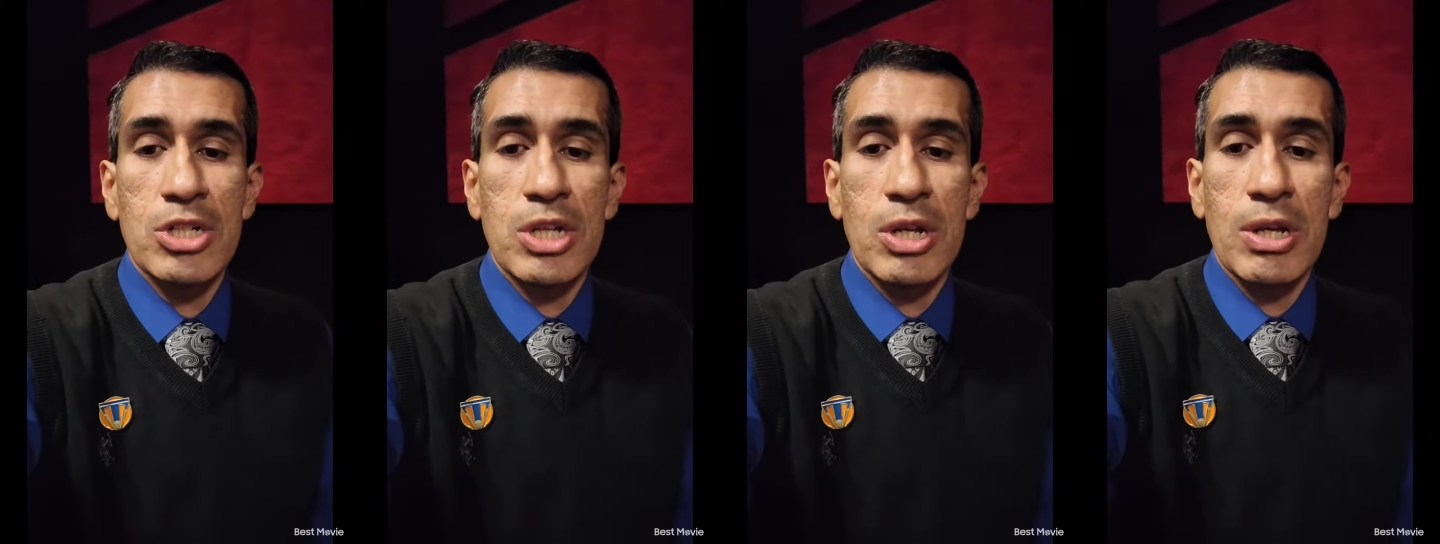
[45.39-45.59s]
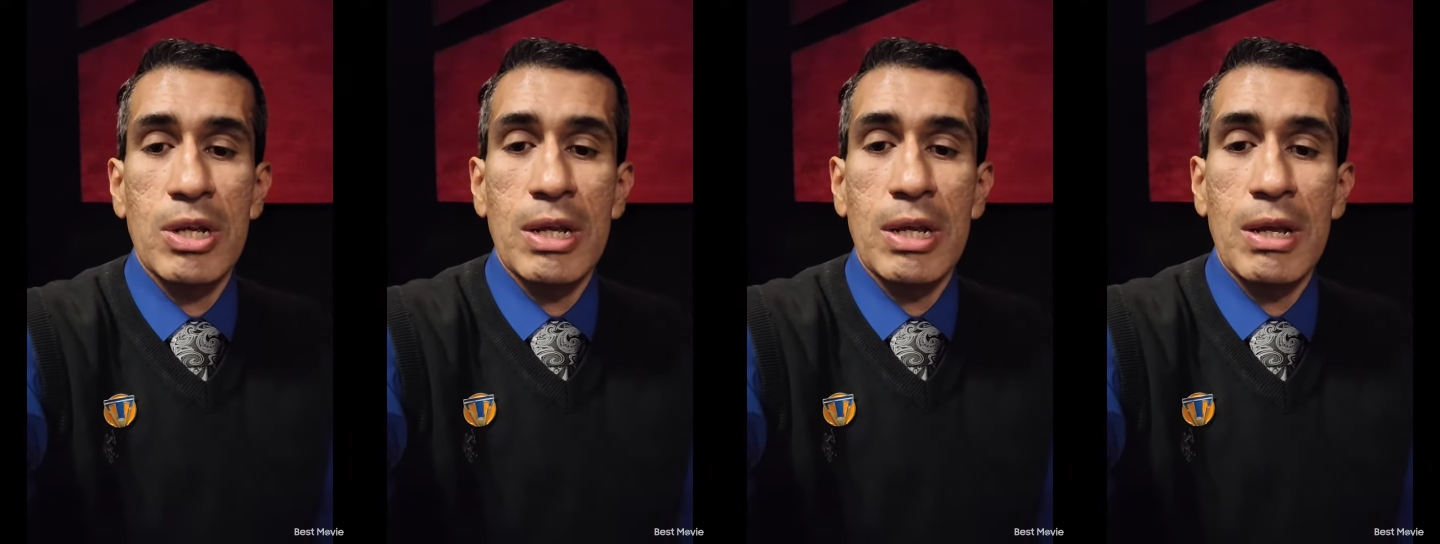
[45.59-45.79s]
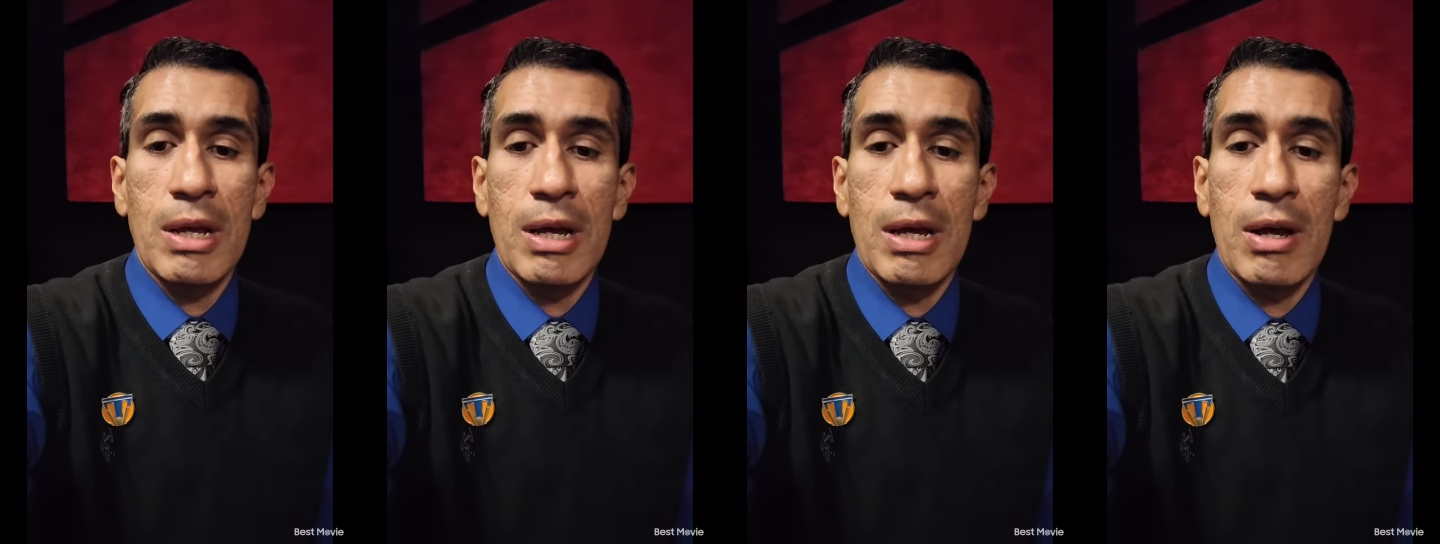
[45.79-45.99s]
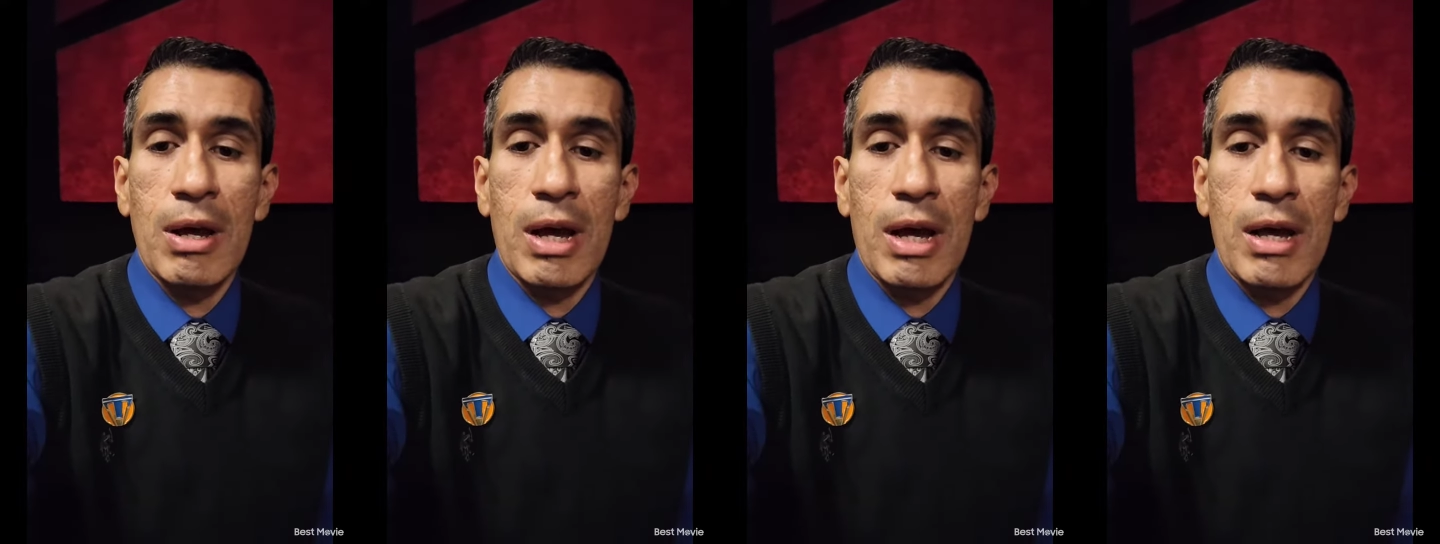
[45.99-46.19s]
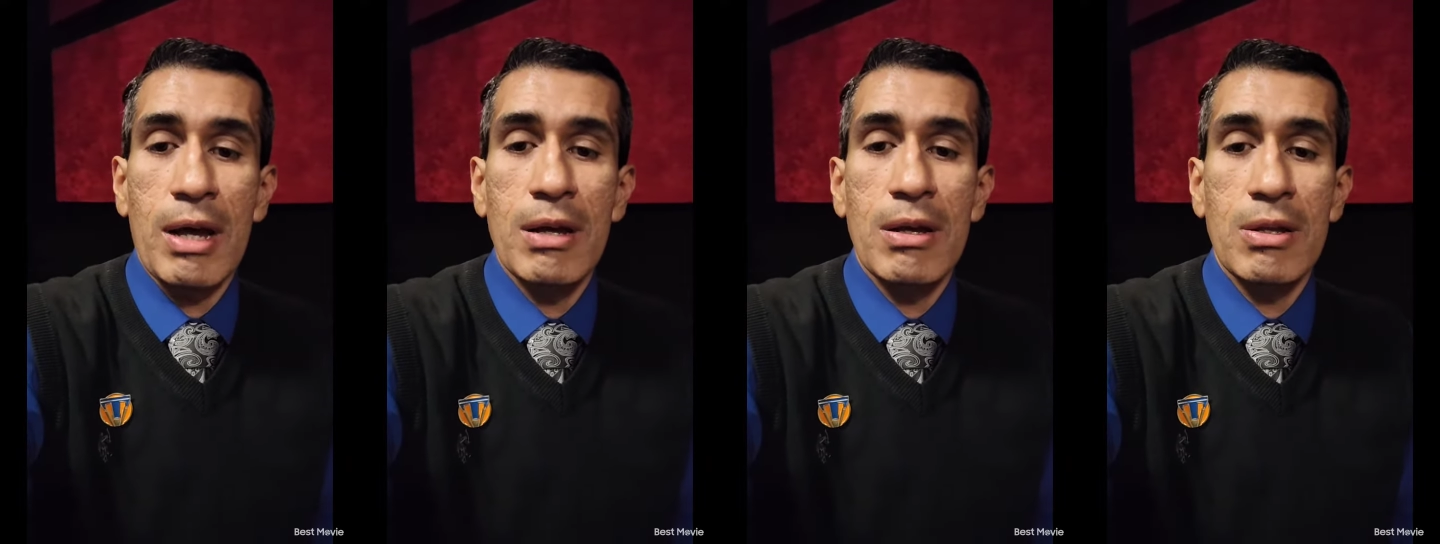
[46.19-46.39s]
she
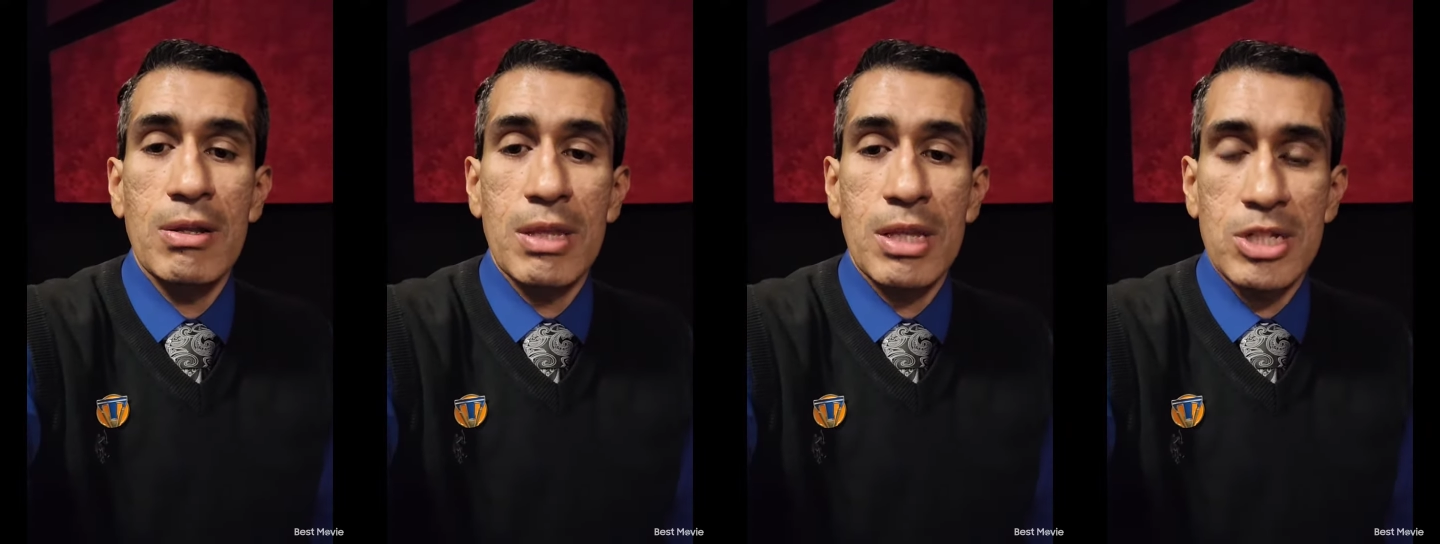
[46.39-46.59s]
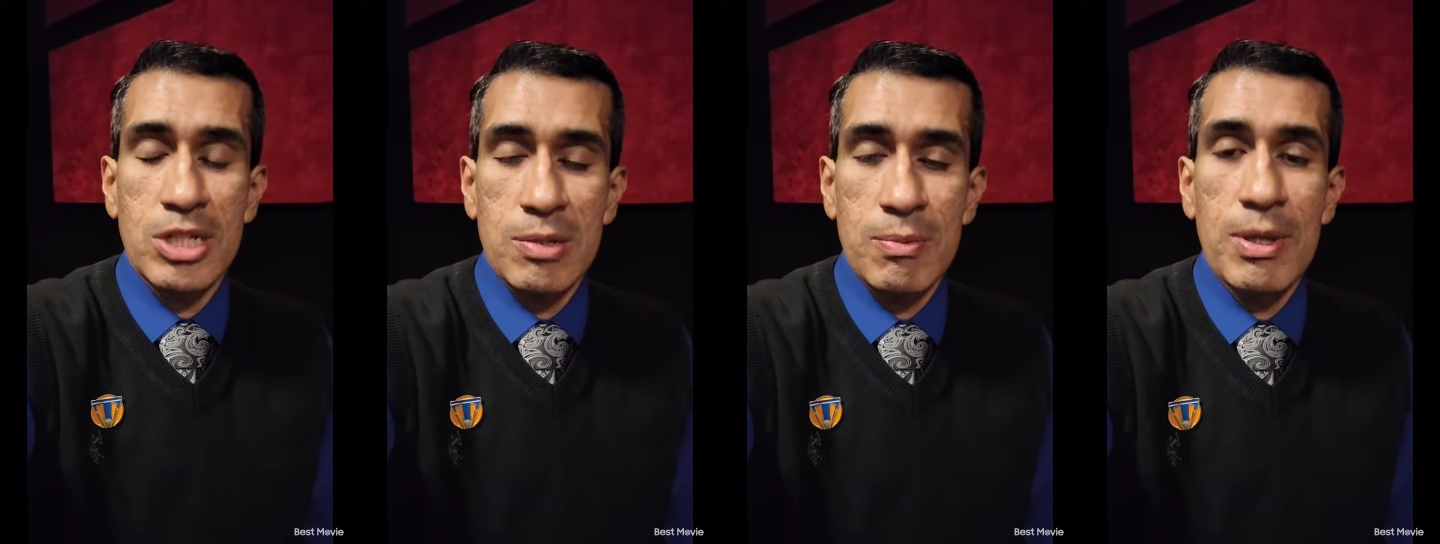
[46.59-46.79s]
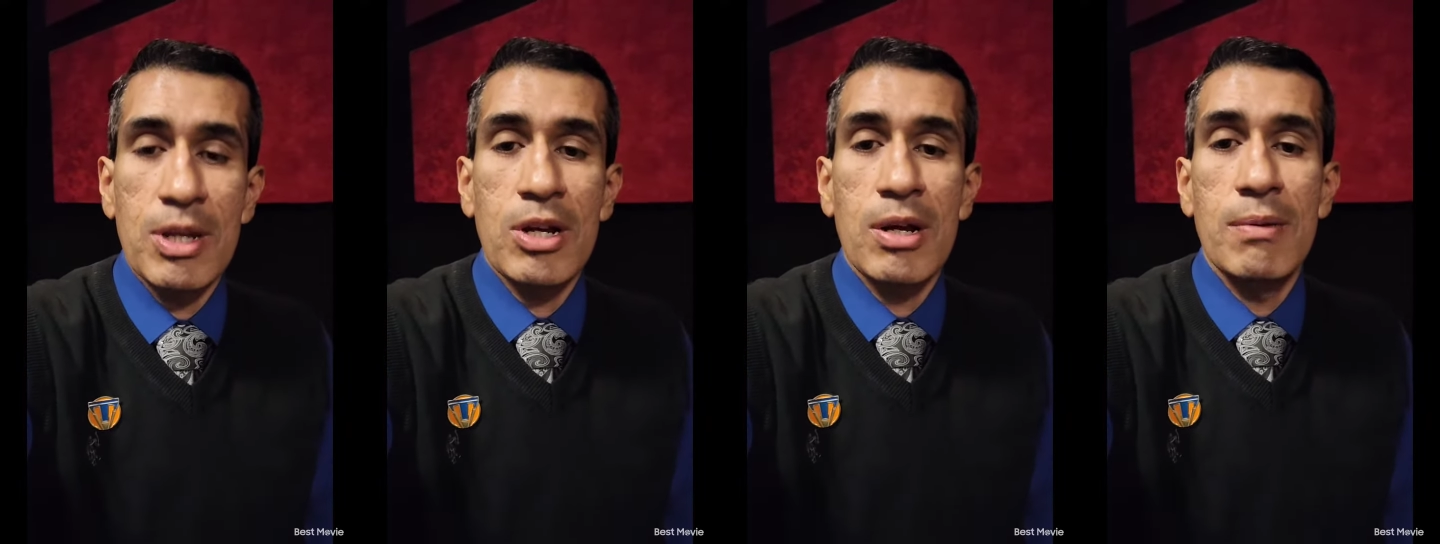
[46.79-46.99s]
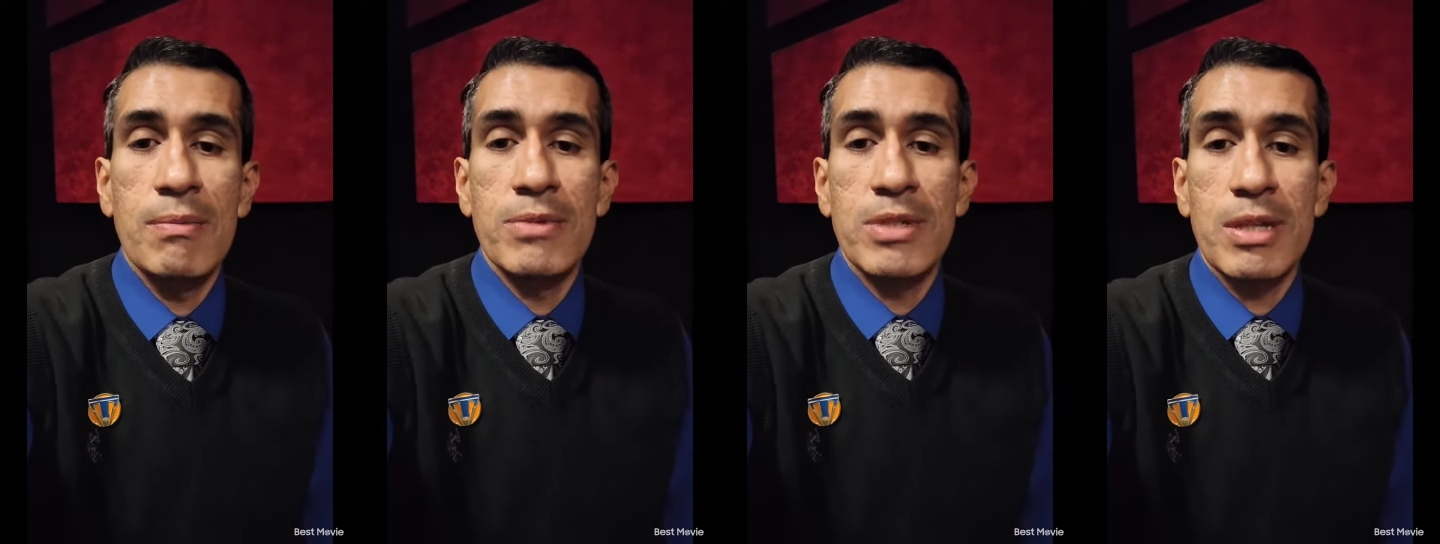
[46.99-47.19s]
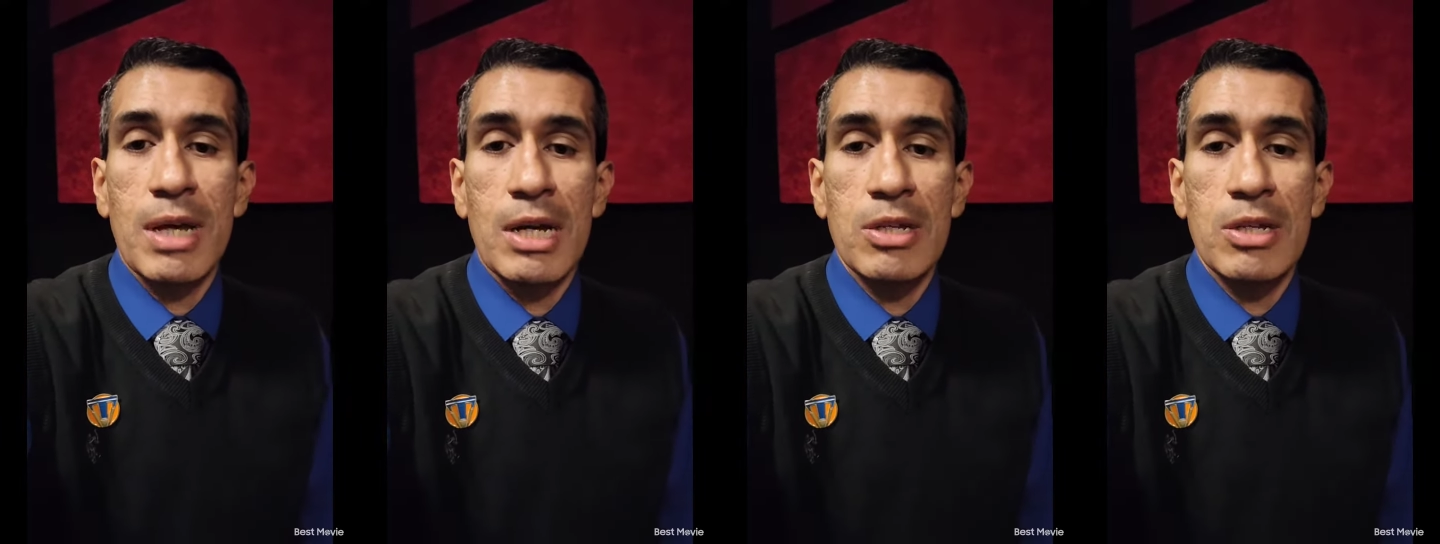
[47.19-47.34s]
becomes.